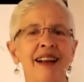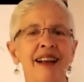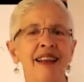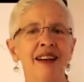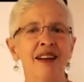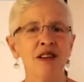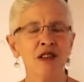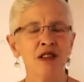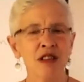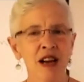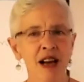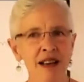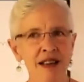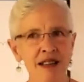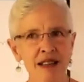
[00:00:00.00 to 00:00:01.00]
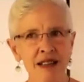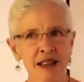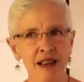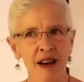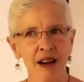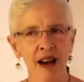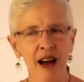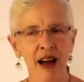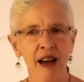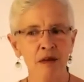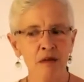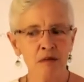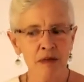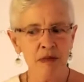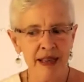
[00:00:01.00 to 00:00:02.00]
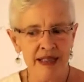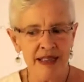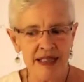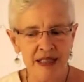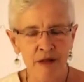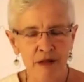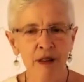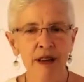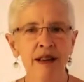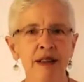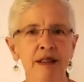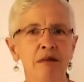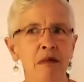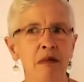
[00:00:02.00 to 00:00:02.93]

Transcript: They're just different